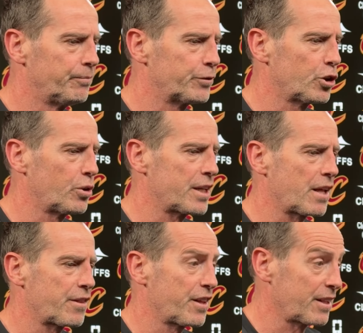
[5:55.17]
So I
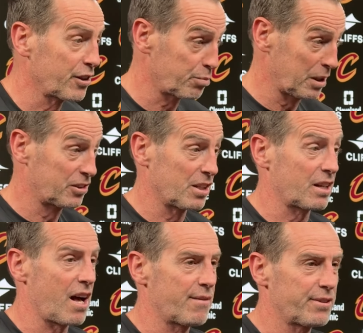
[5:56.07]
think that speaks to the
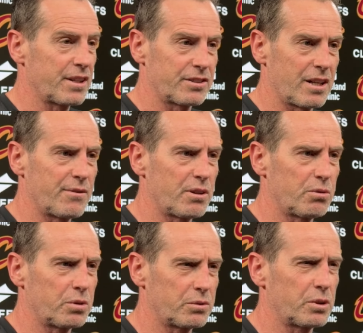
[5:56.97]
confidence level
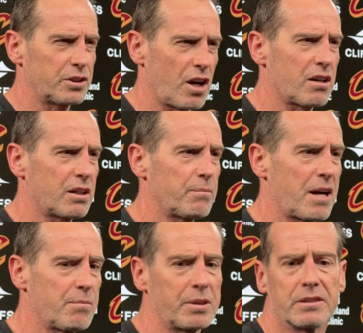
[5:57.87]
we're talking
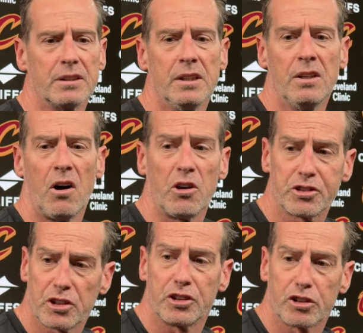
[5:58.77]
about. But
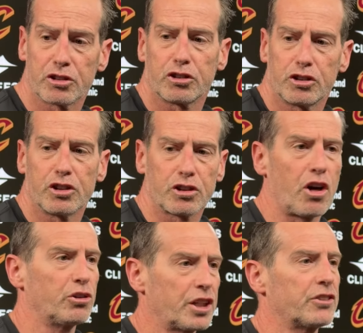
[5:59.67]
also, your
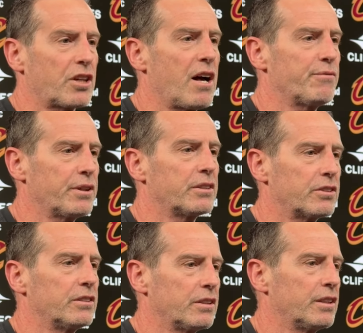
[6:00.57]
coach has confidence
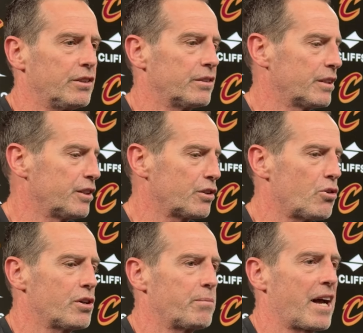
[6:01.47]
in the
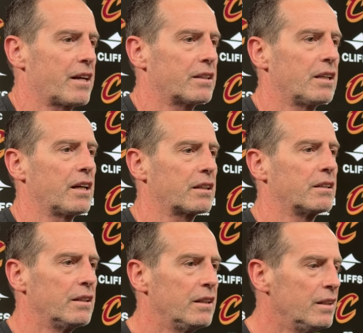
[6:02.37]
quarterback, like."
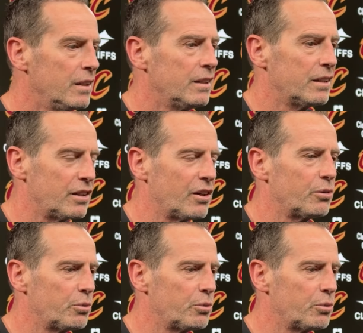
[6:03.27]
You know,